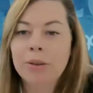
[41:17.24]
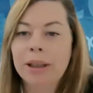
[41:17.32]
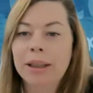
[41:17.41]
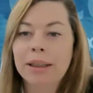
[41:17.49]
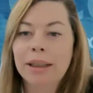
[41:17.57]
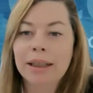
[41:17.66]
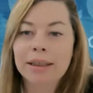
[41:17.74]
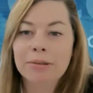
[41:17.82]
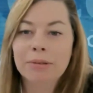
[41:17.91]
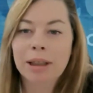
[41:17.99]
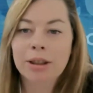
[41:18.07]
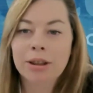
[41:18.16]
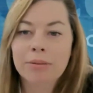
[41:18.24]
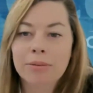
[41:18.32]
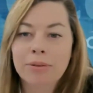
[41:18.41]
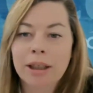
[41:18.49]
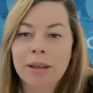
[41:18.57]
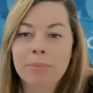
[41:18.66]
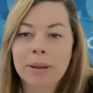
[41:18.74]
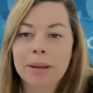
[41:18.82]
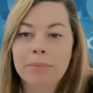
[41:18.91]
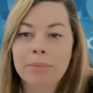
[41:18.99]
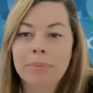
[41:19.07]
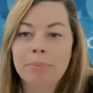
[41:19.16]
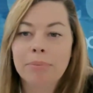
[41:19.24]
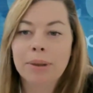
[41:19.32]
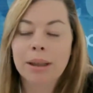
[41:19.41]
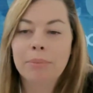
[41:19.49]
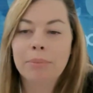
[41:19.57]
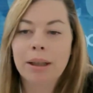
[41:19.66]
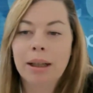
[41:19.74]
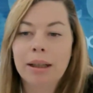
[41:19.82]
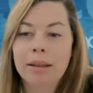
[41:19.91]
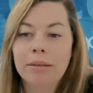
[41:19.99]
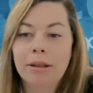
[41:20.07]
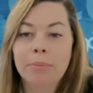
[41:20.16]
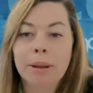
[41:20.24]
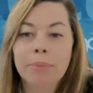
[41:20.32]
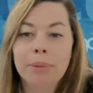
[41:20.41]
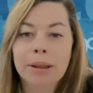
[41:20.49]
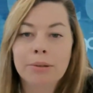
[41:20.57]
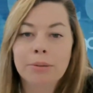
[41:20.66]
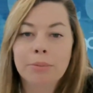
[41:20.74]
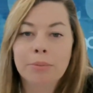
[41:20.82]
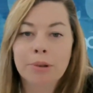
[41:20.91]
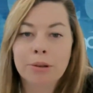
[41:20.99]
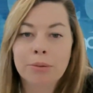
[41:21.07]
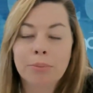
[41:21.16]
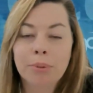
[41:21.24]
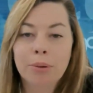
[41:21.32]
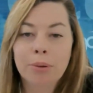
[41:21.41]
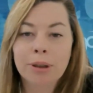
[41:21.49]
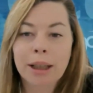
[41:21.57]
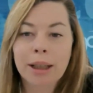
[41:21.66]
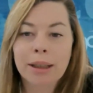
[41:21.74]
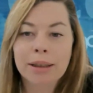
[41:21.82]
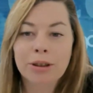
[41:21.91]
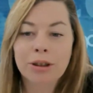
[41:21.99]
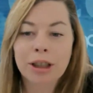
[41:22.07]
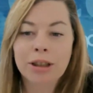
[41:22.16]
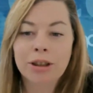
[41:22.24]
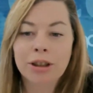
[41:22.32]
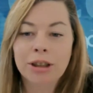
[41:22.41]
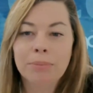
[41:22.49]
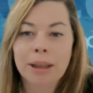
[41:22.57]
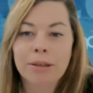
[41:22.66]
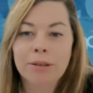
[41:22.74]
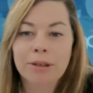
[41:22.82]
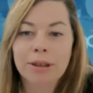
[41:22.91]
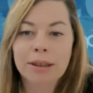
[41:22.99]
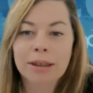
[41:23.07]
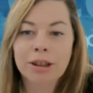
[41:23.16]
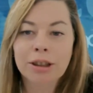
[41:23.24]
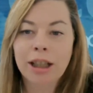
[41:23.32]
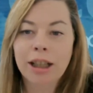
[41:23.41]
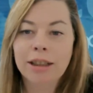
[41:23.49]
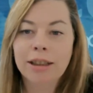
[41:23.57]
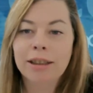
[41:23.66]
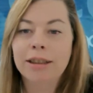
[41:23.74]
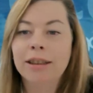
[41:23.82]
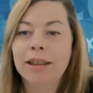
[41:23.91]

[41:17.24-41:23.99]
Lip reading: Okay, next question, Fahima Belabad, or maybe you both can exchange emails in the chat